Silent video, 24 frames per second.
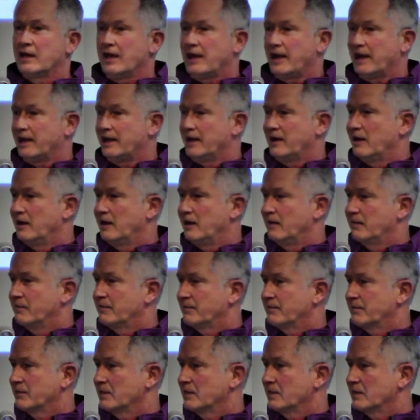and
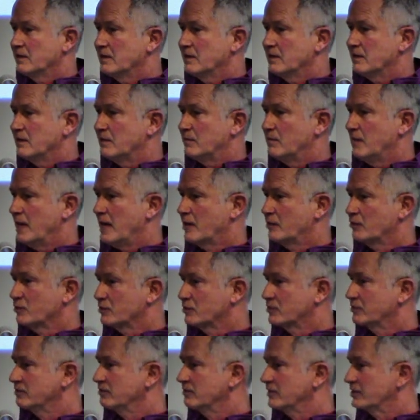Mike
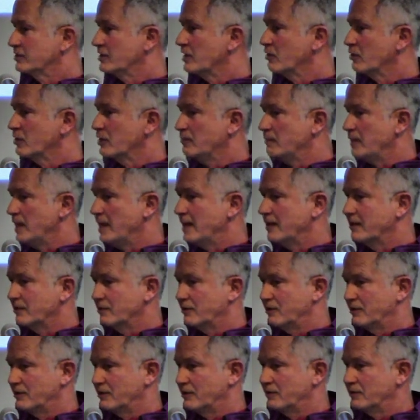was talking to Mike
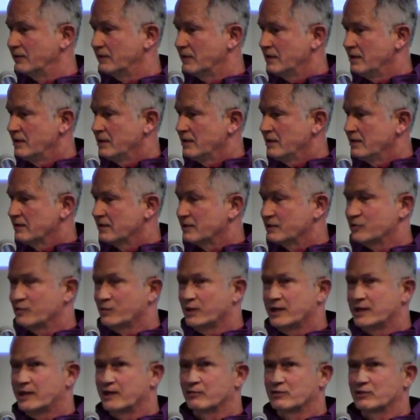earlier this
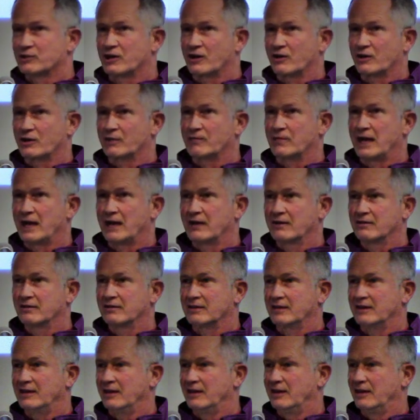week. He was talking
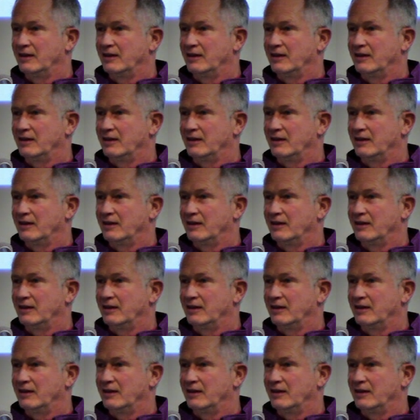about